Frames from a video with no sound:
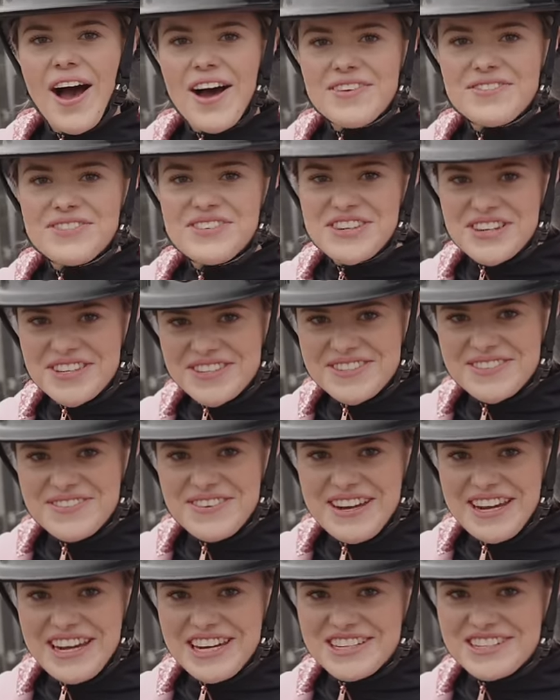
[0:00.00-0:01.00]
I've just
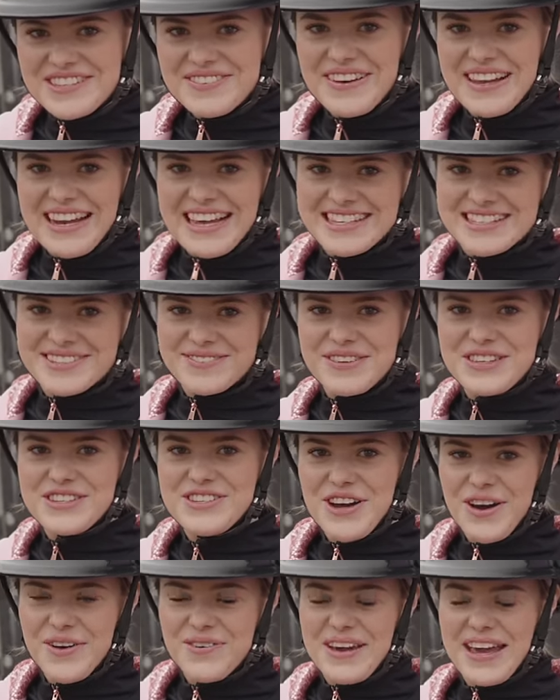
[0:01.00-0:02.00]
finished my lesson with
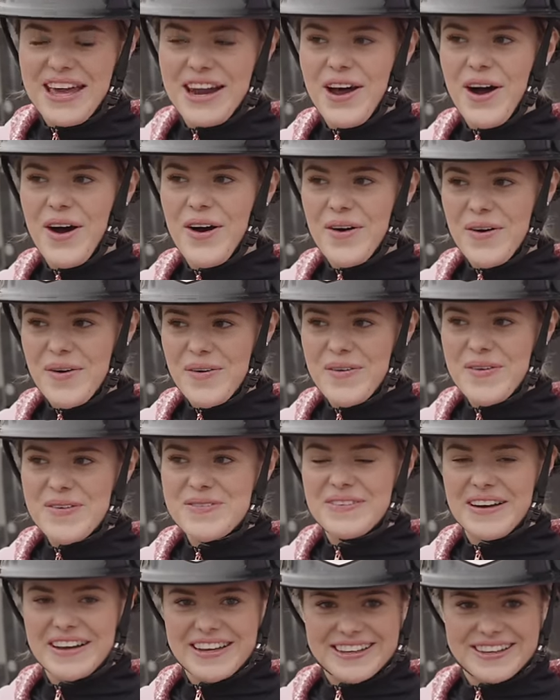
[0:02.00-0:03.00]
Joey and oh
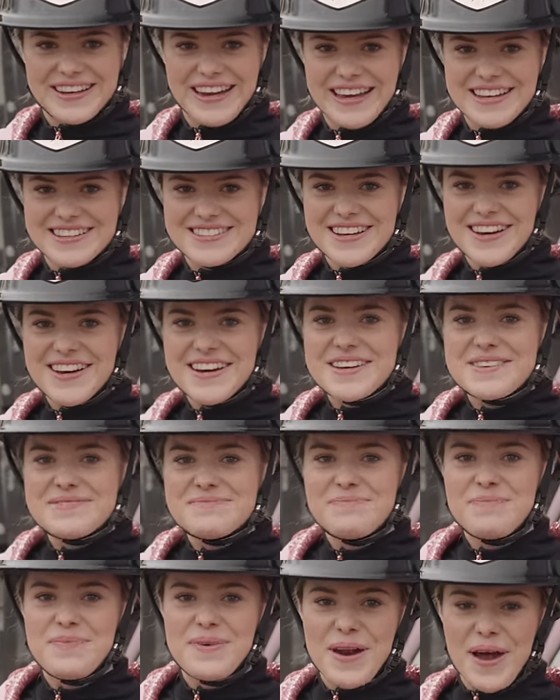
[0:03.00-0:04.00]
my goodness, I
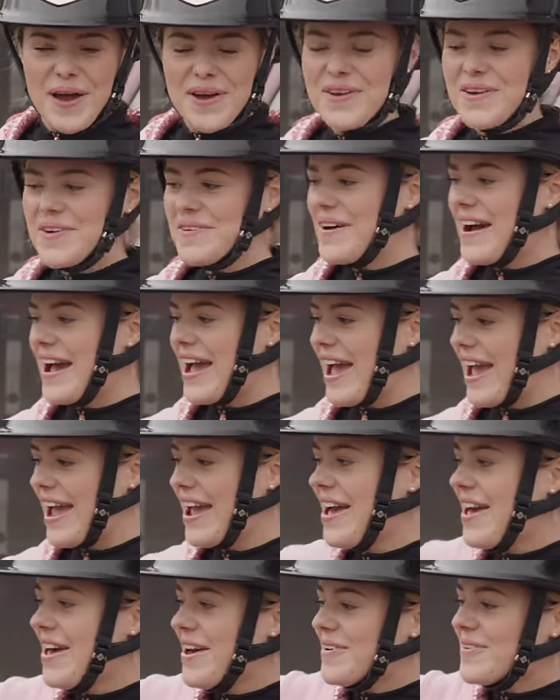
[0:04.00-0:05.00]
am blown away
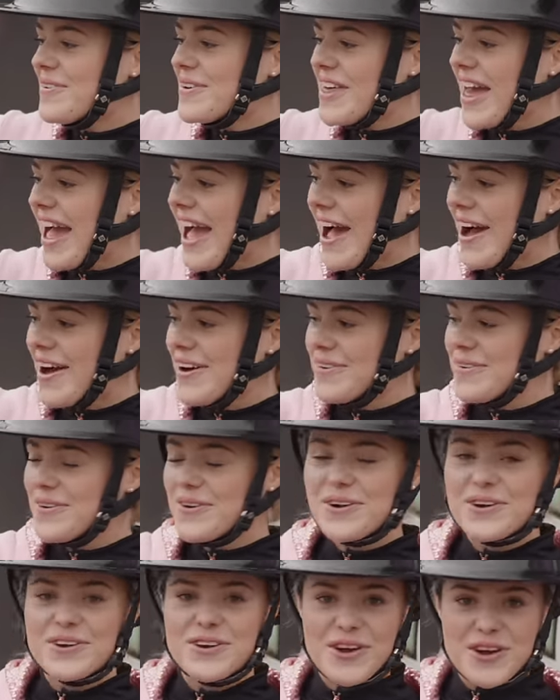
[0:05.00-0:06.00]
with
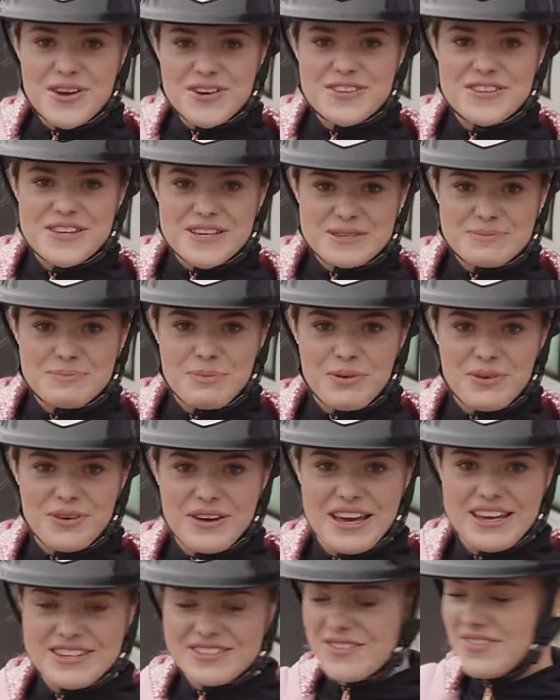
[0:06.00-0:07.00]
how good this
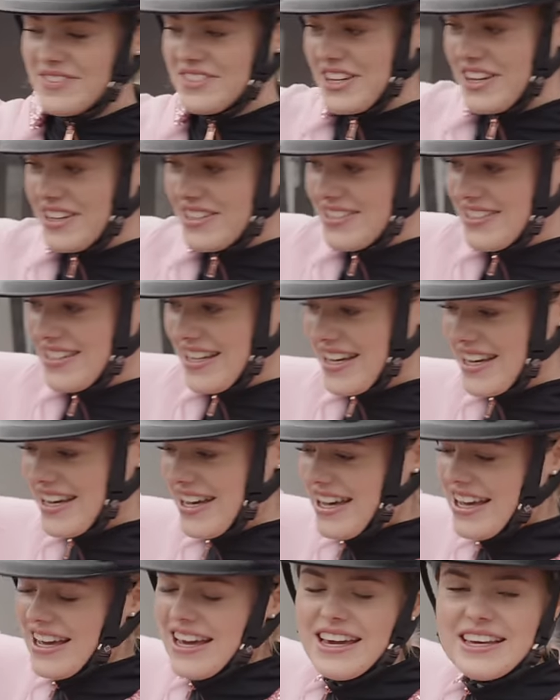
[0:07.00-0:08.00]
boy is. Obviously you can see
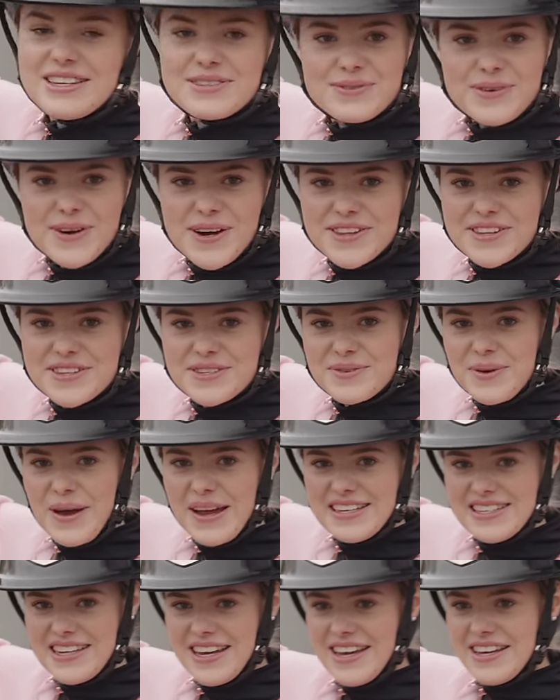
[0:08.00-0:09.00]
he's rather
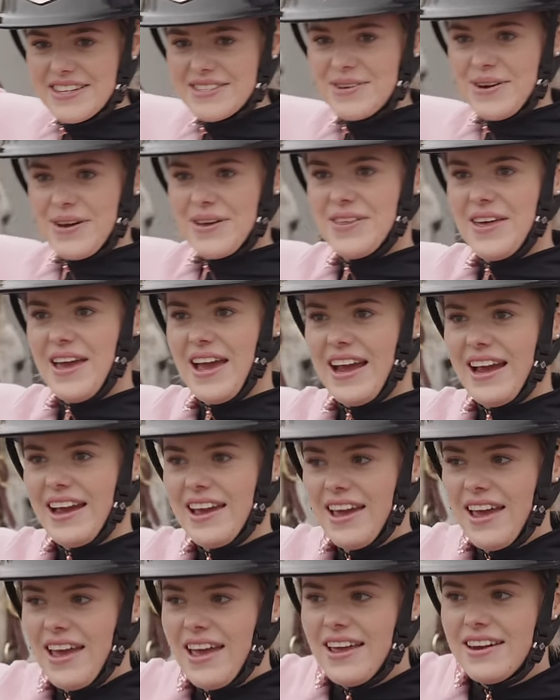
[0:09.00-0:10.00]
sweaty, so I
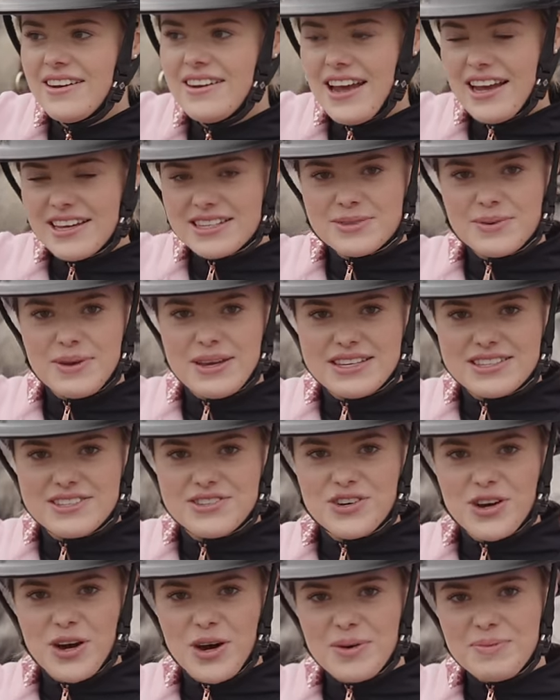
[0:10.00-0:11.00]
think next week's
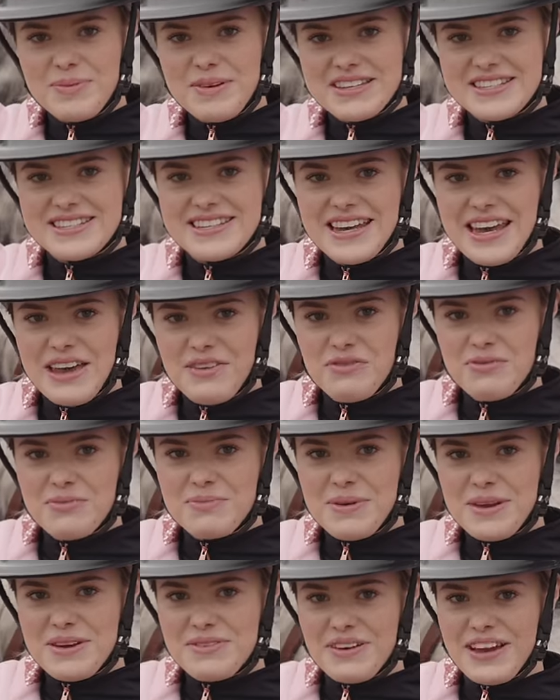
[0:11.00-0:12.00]
job is to give him
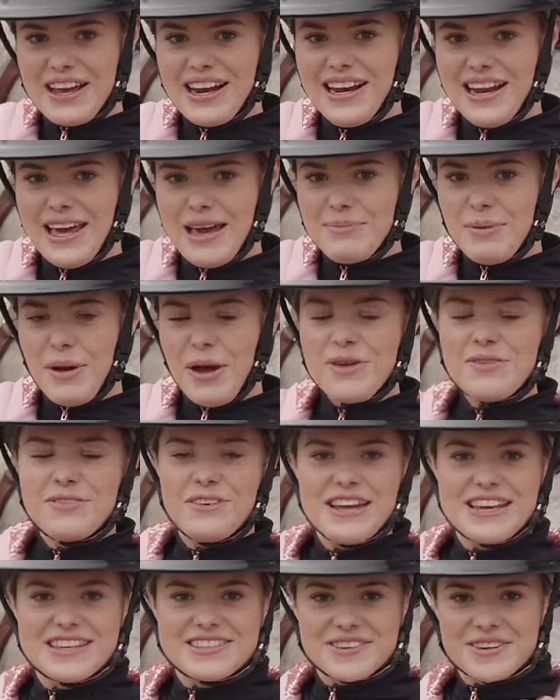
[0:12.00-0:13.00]
a bit of a clip.
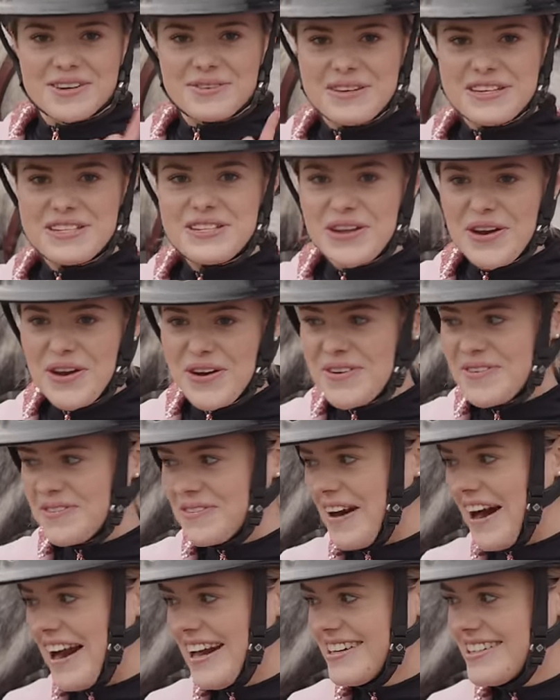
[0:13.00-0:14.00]
Hopefully he's not gonna be too
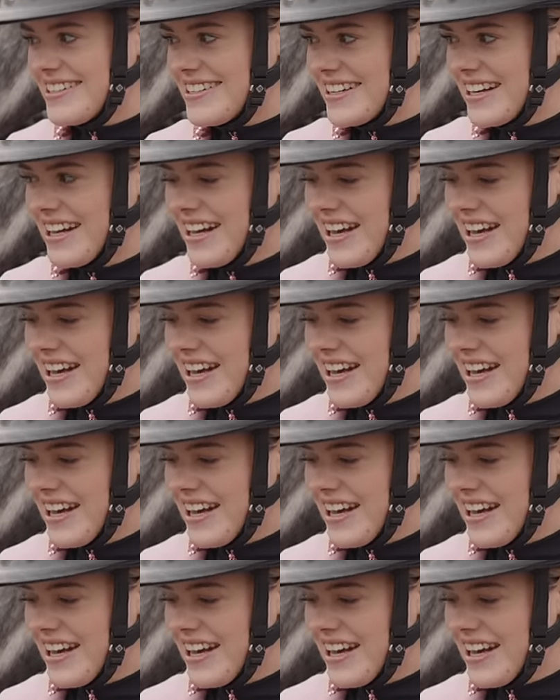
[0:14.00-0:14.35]
fresh